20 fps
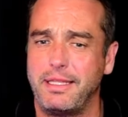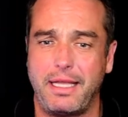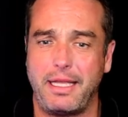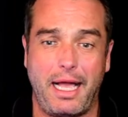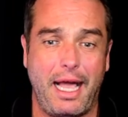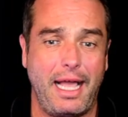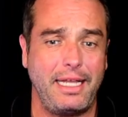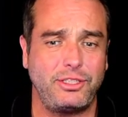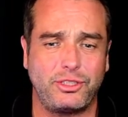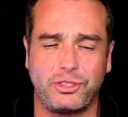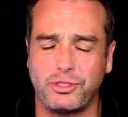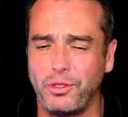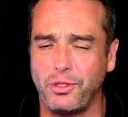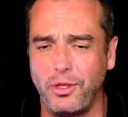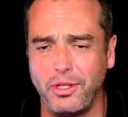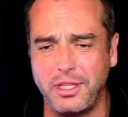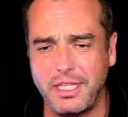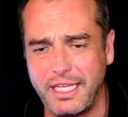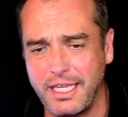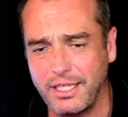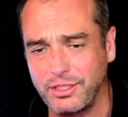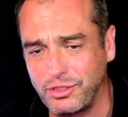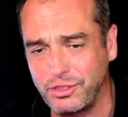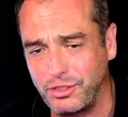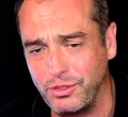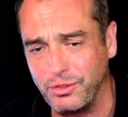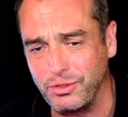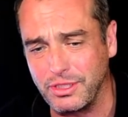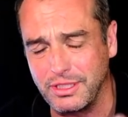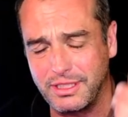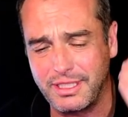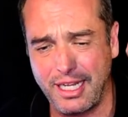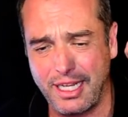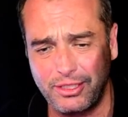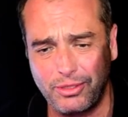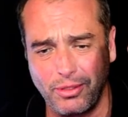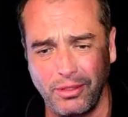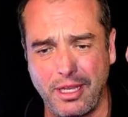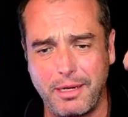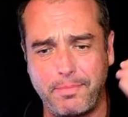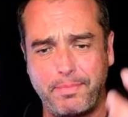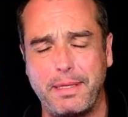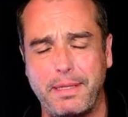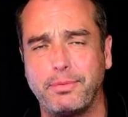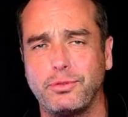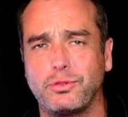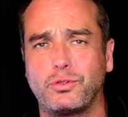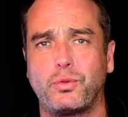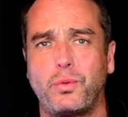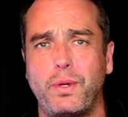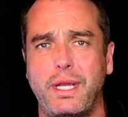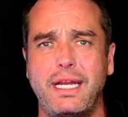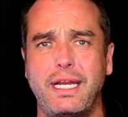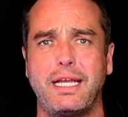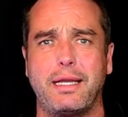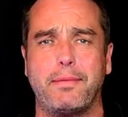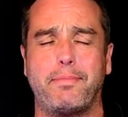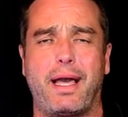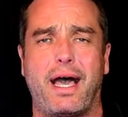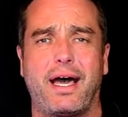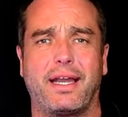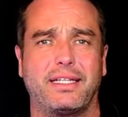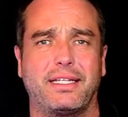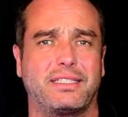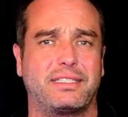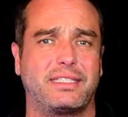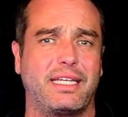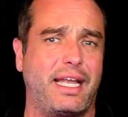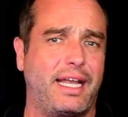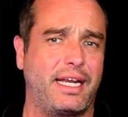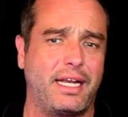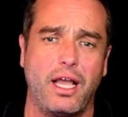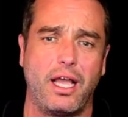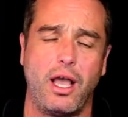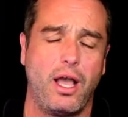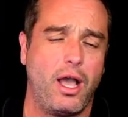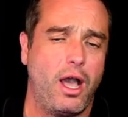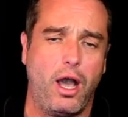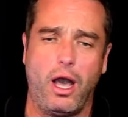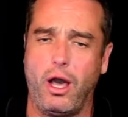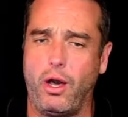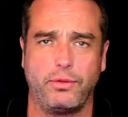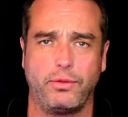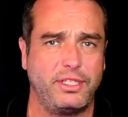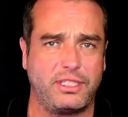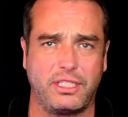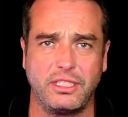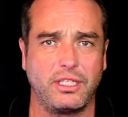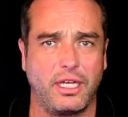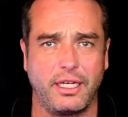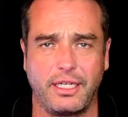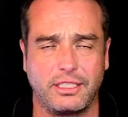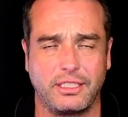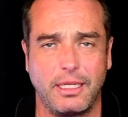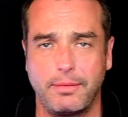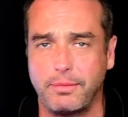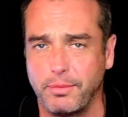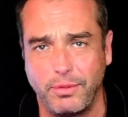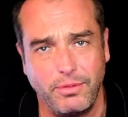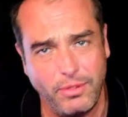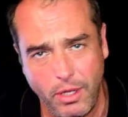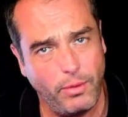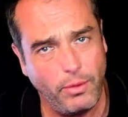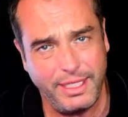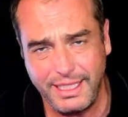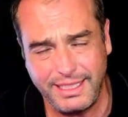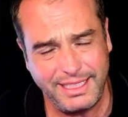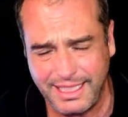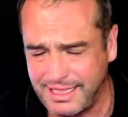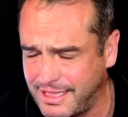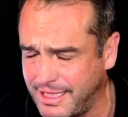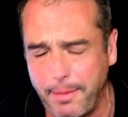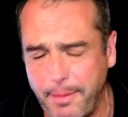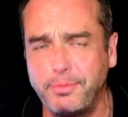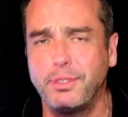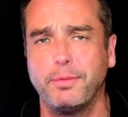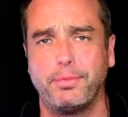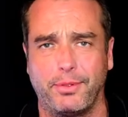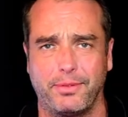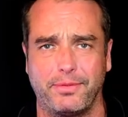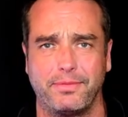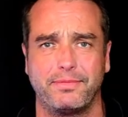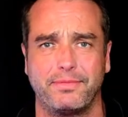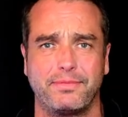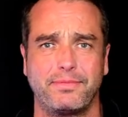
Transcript: I saw the excuses, and I saw a lot of people tweeting about it, saying, oh, this is unacceptable. No, it's acceptable.